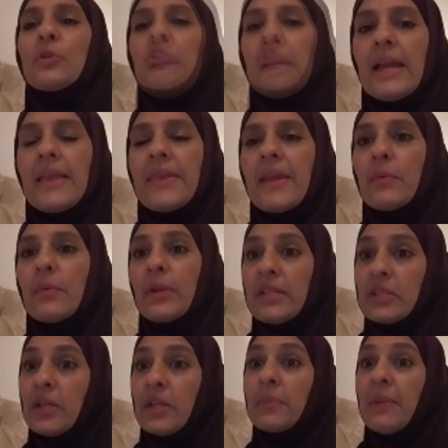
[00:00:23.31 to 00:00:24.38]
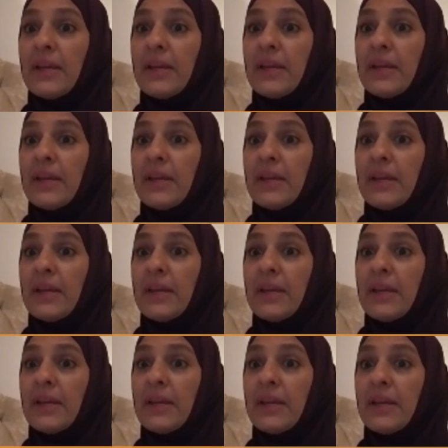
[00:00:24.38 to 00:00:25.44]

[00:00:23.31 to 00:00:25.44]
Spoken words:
And then when I saw the master class,